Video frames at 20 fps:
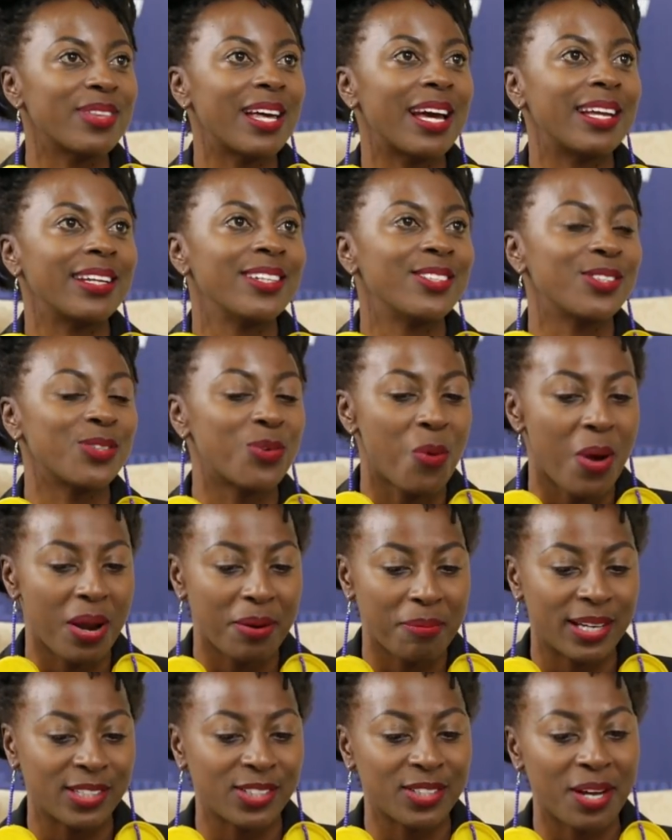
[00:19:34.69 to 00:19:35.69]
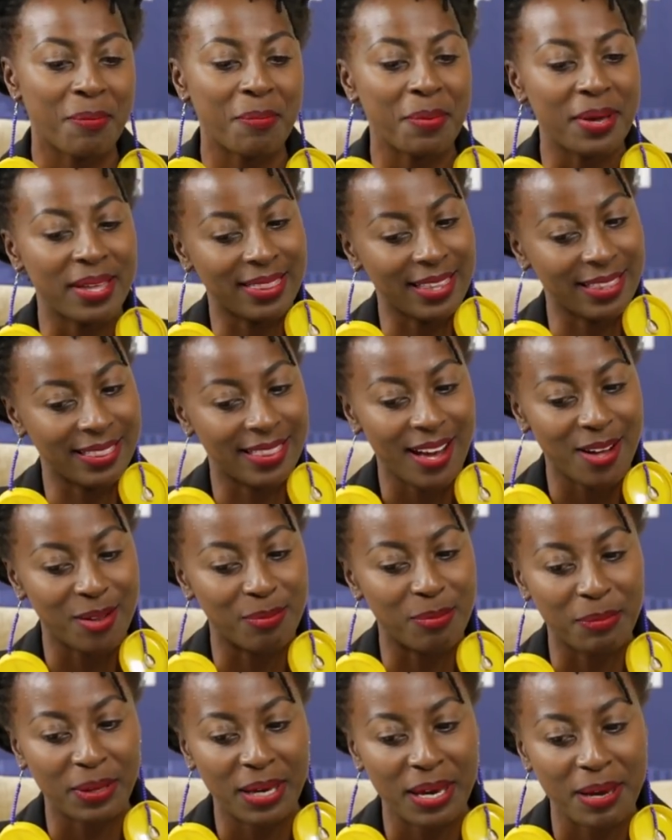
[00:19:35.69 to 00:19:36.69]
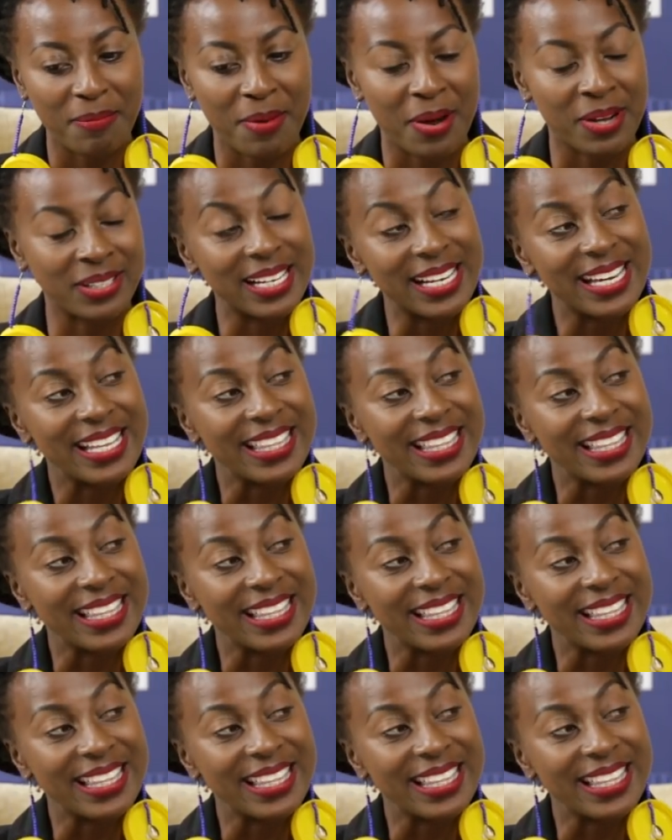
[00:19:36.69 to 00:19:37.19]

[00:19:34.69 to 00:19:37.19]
that into one mashup, and then the album came out.